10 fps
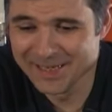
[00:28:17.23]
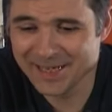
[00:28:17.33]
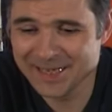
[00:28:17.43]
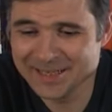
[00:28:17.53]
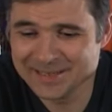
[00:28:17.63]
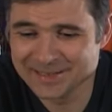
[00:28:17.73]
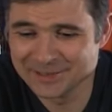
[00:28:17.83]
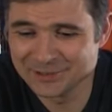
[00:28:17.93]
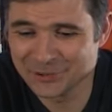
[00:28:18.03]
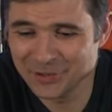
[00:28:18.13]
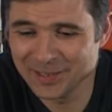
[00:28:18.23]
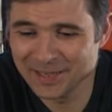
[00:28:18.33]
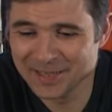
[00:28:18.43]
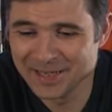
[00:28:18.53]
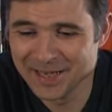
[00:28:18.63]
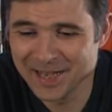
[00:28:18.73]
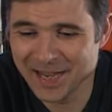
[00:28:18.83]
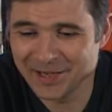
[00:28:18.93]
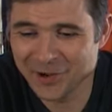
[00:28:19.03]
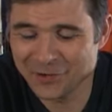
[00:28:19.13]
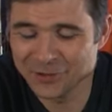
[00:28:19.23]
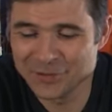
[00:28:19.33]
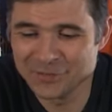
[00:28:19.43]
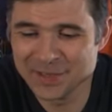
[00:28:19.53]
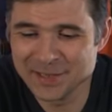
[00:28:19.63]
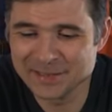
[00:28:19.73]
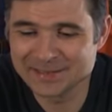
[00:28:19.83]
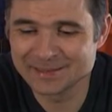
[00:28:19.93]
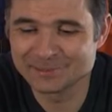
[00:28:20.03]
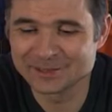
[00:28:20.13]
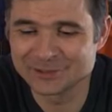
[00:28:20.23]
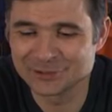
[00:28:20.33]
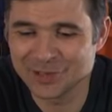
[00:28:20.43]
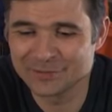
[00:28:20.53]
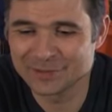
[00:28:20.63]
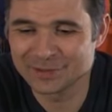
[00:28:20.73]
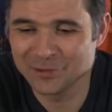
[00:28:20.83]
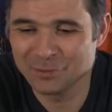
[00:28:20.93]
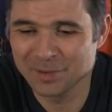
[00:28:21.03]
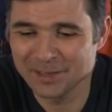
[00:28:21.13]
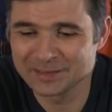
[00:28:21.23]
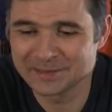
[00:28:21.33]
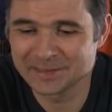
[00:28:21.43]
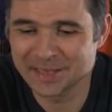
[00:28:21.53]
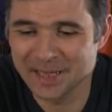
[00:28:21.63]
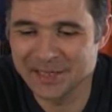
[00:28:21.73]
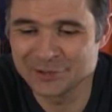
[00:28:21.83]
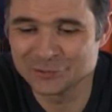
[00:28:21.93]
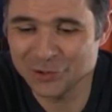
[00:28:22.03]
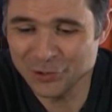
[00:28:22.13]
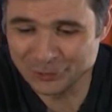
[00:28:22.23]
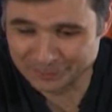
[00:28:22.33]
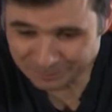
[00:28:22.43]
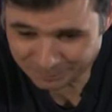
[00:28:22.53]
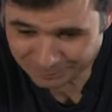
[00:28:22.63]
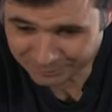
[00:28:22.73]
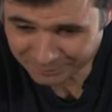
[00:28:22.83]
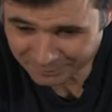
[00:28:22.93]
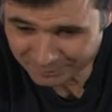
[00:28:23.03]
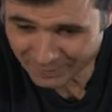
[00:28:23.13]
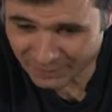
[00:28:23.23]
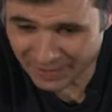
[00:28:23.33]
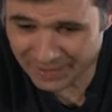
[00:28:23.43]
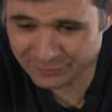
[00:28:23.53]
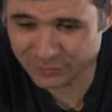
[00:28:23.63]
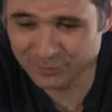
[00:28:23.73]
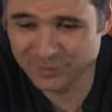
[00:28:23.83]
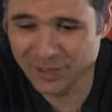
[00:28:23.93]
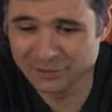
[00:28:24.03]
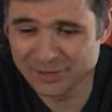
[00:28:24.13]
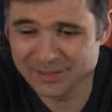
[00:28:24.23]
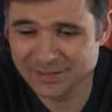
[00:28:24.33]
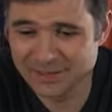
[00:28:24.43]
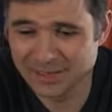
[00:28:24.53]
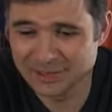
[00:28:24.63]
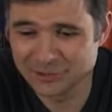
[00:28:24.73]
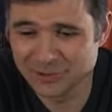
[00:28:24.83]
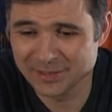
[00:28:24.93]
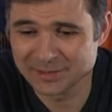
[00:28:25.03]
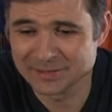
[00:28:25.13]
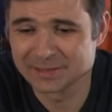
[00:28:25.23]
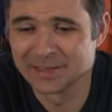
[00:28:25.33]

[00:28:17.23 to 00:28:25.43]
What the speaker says: Is controlling an ROV similar to driving or piloting a drone? That's from Areti and Ioannis.